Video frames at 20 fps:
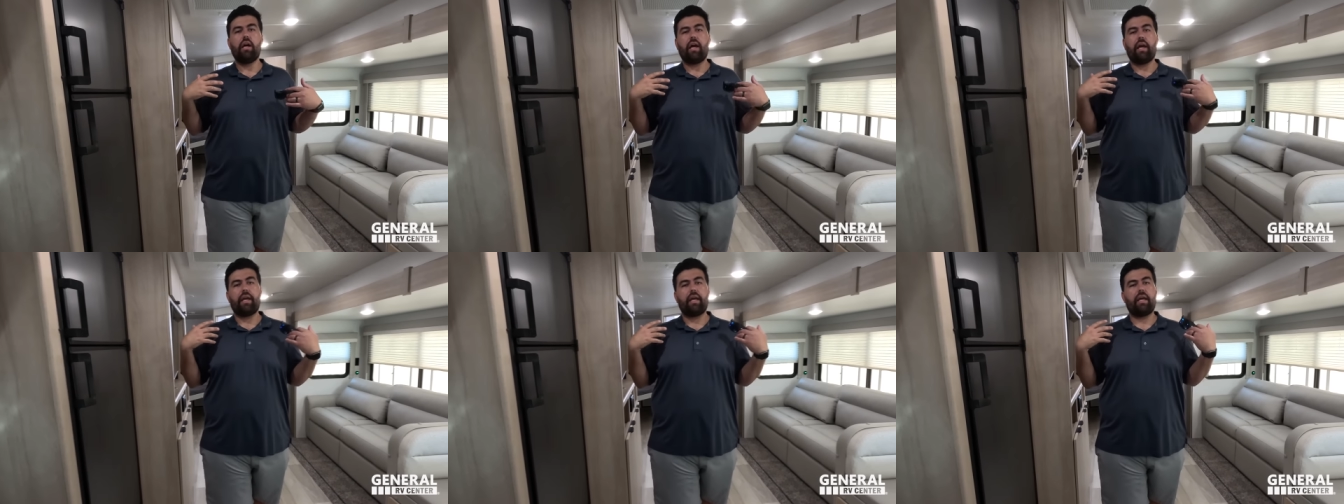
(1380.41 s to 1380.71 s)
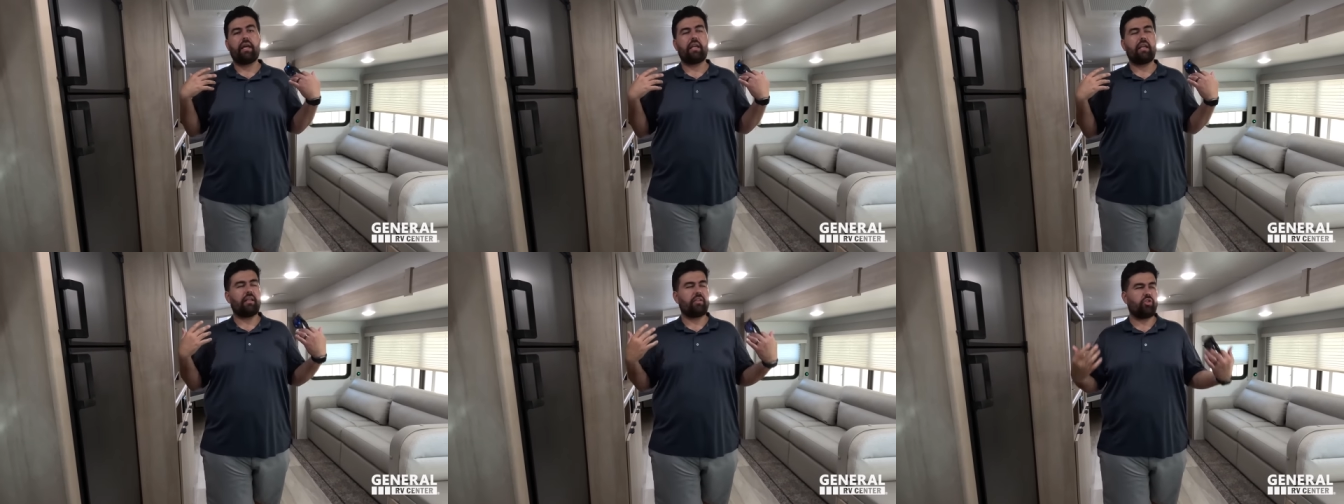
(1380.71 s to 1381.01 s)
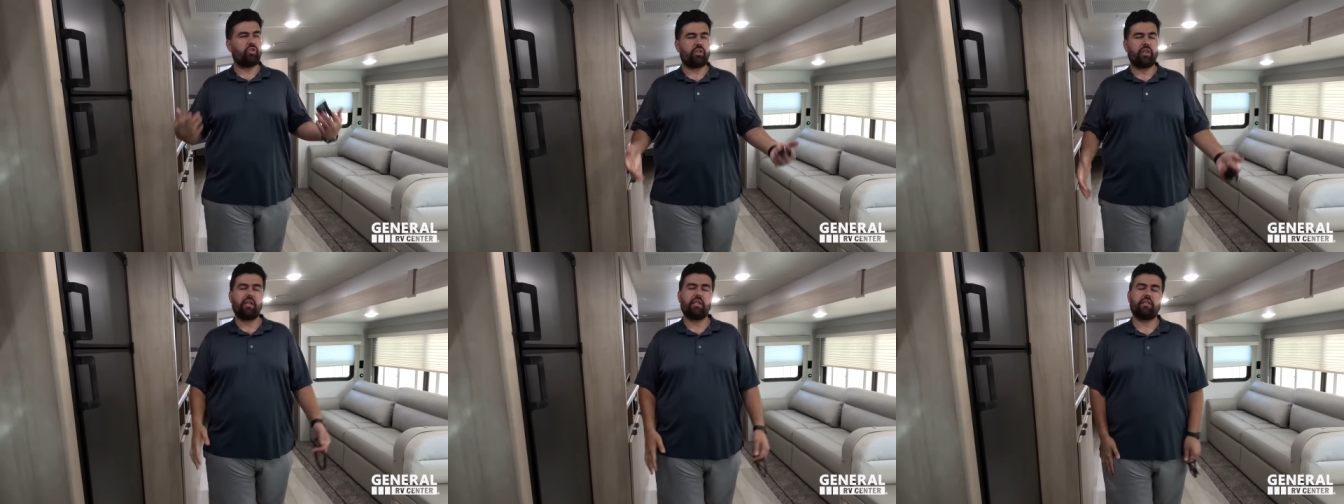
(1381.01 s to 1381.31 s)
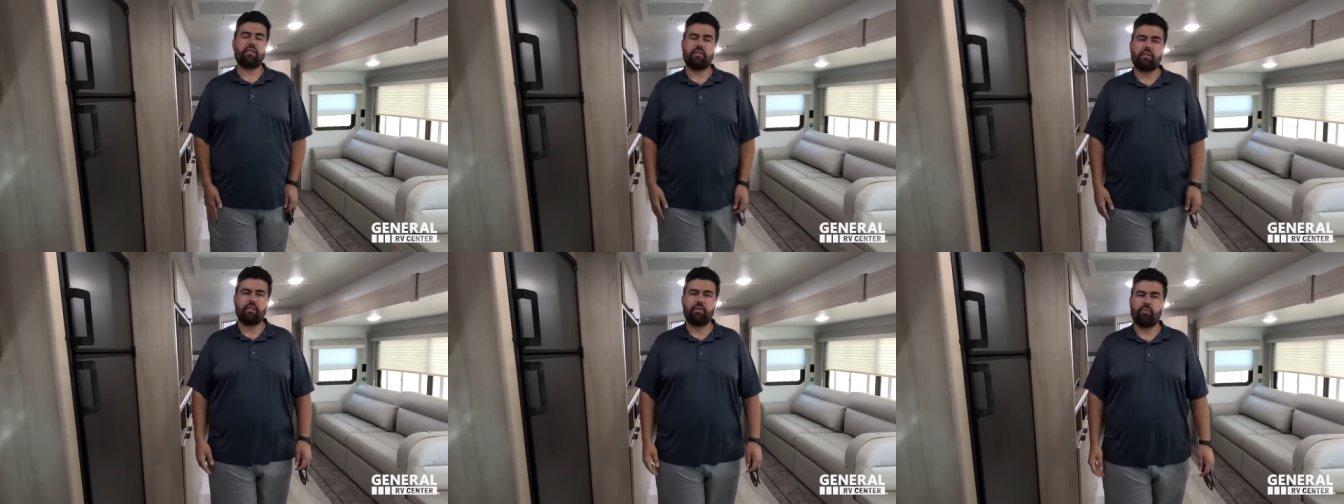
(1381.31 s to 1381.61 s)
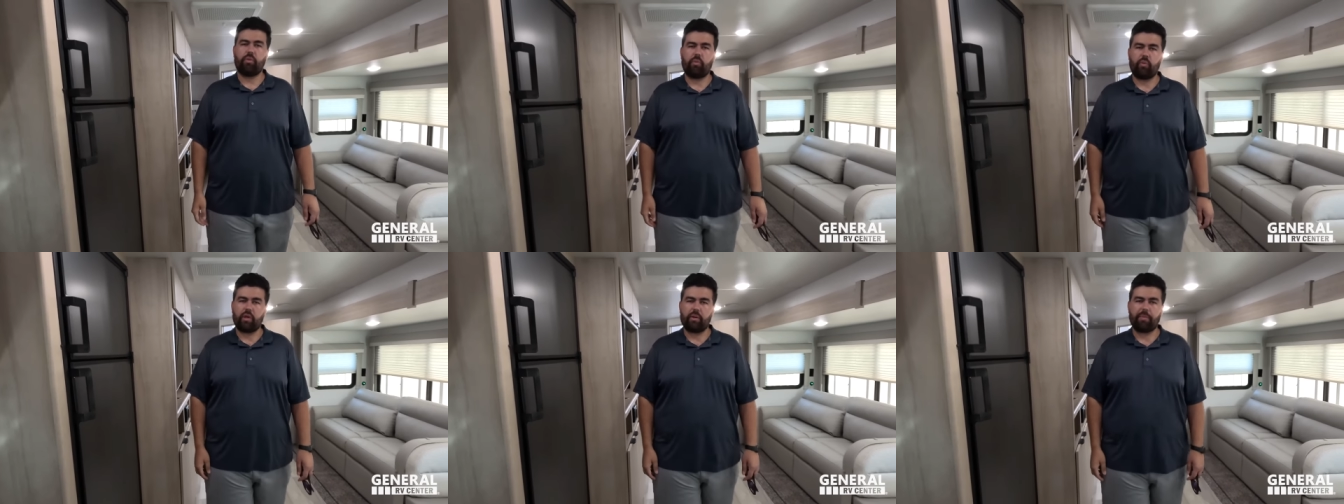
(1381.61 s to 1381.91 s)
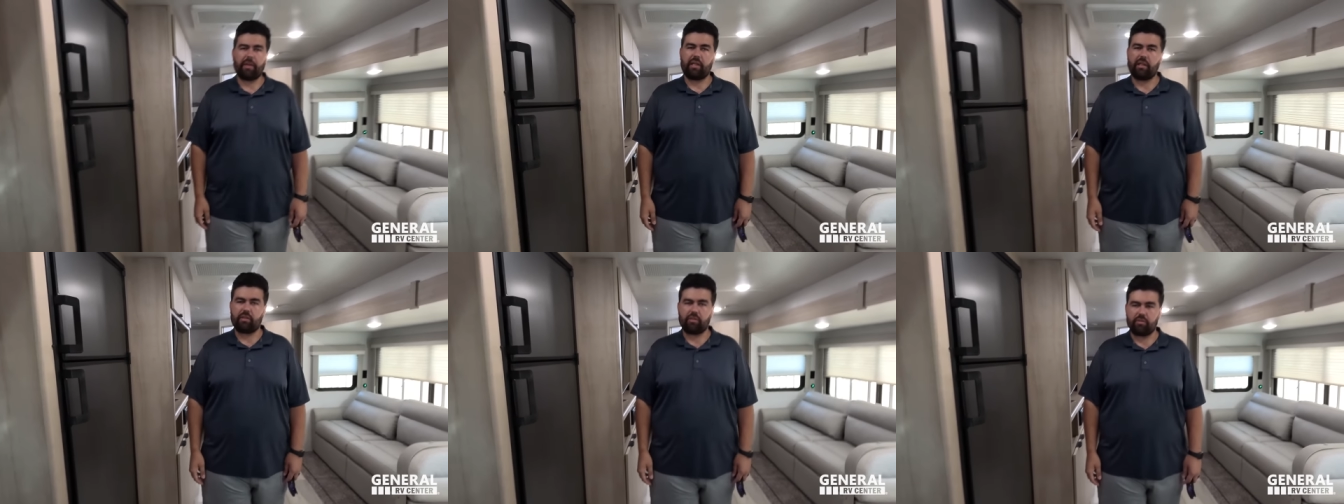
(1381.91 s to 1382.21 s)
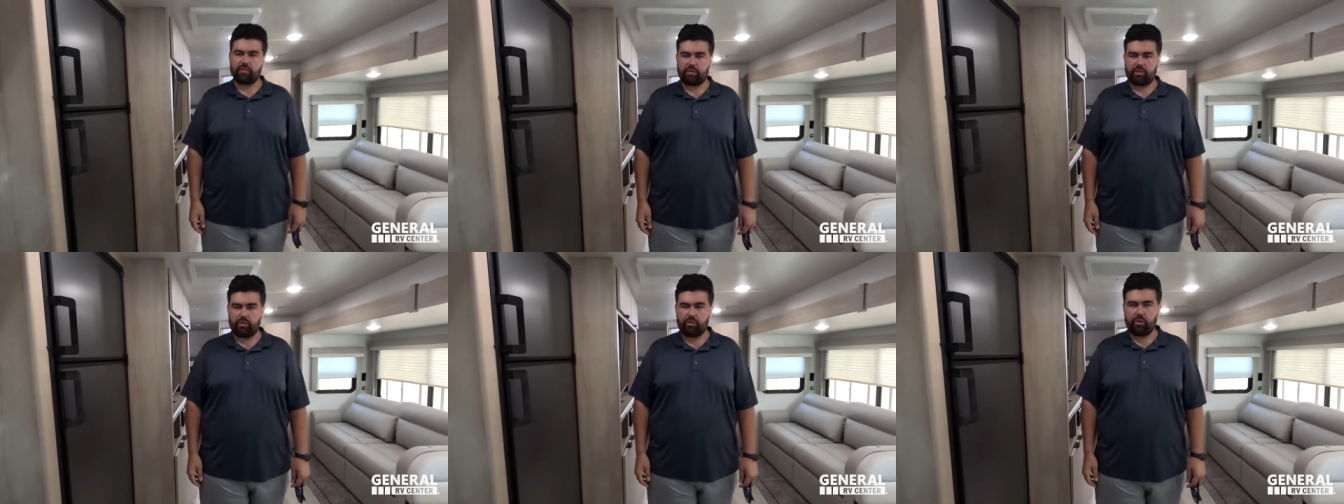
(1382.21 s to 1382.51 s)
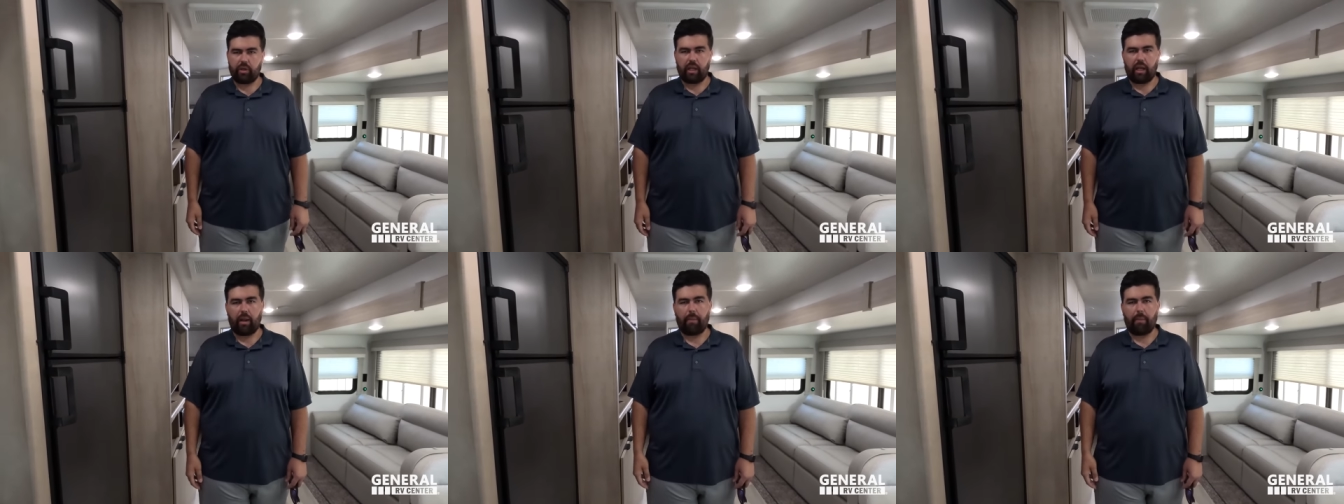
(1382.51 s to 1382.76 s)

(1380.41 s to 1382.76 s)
And I just like to see what Winnebago is doing.